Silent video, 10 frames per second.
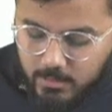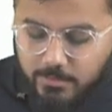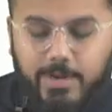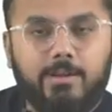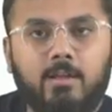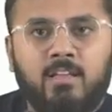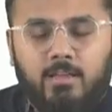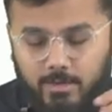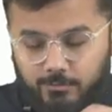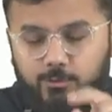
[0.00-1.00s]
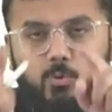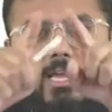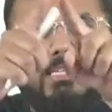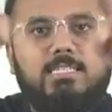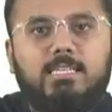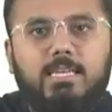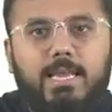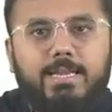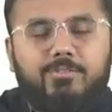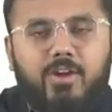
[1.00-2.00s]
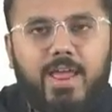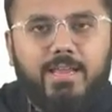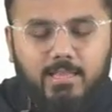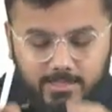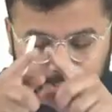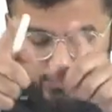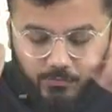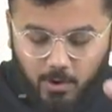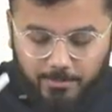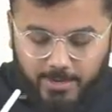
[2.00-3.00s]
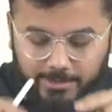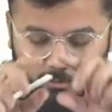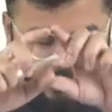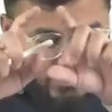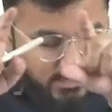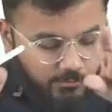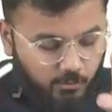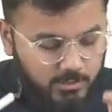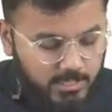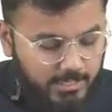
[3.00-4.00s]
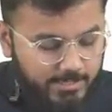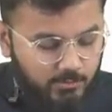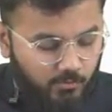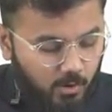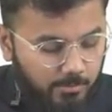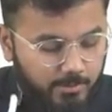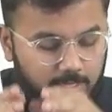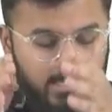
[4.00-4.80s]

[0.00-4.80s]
Right? Now you can see a triangle that is formed, right? You can see a fossa that is formed.